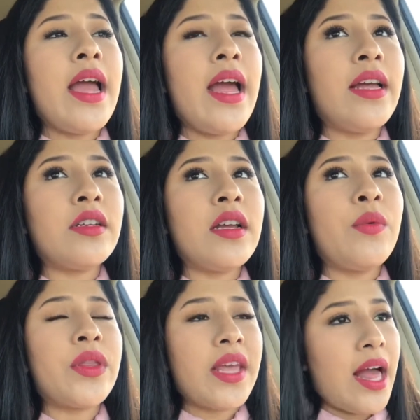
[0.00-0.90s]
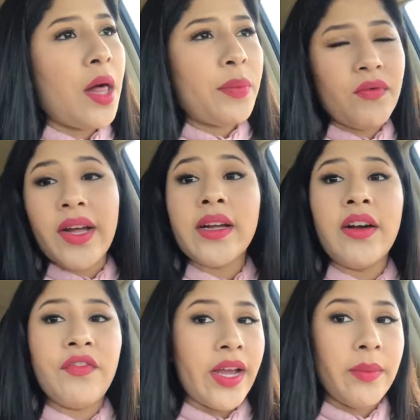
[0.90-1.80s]
and with the help of like
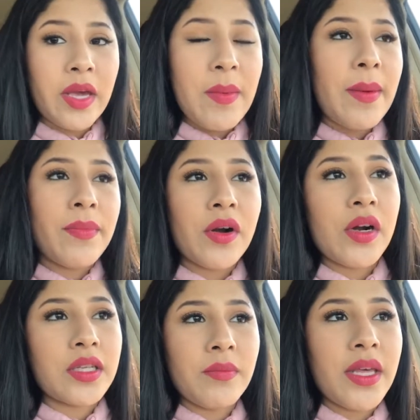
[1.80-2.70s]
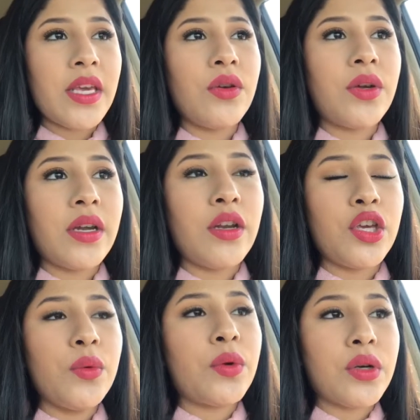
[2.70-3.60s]
a family member or something, you could
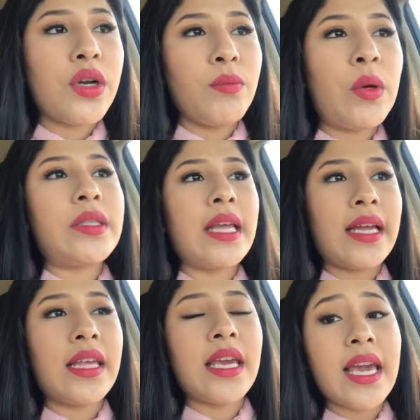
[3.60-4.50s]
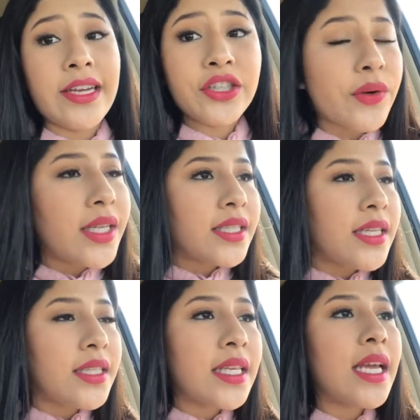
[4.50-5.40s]
you could most likely get your
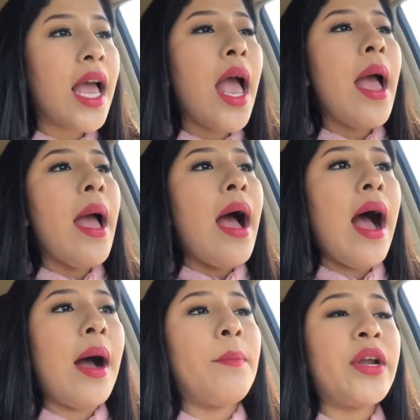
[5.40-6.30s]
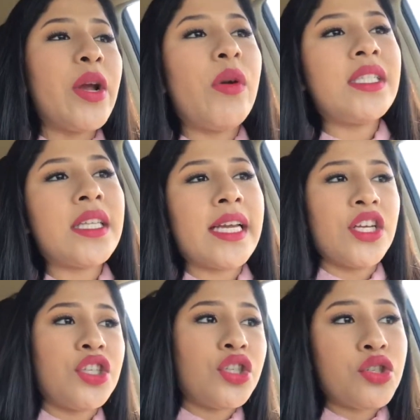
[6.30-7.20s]
residency. Um, but it wasn't like
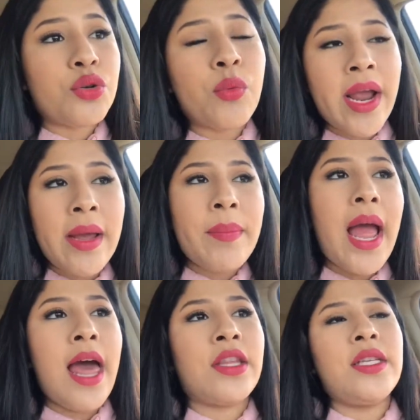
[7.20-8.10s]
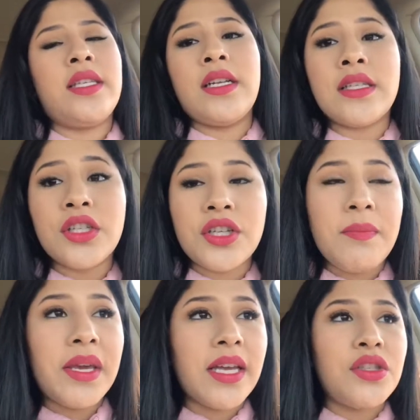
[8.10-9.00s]
a straight path to
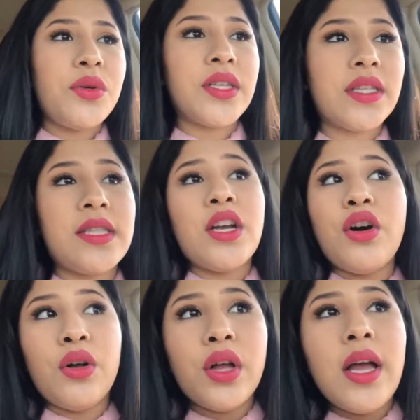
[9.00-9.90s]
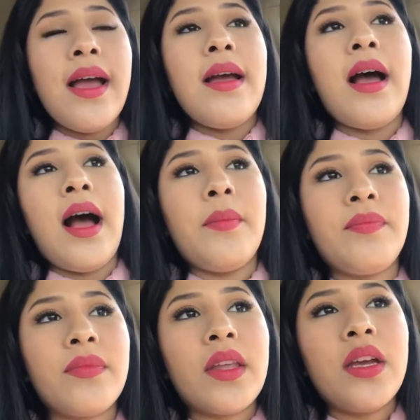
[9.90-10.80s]
citizenship because you could still
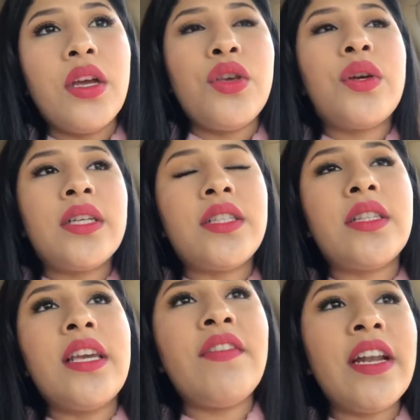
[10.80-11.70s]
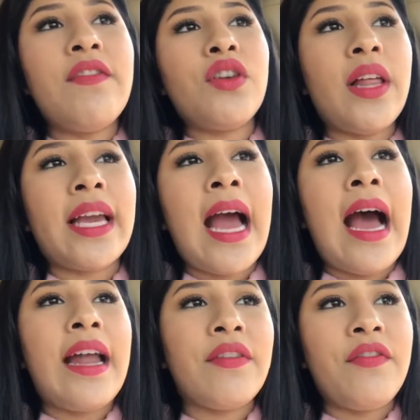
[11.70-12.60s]
um, you could even if you like
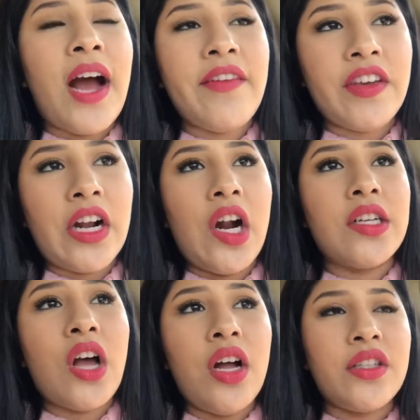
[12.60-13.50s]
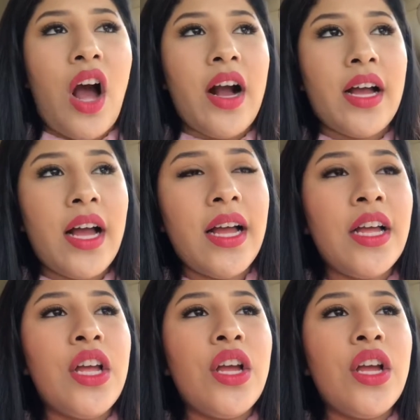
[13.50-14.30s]
had five years on DACA,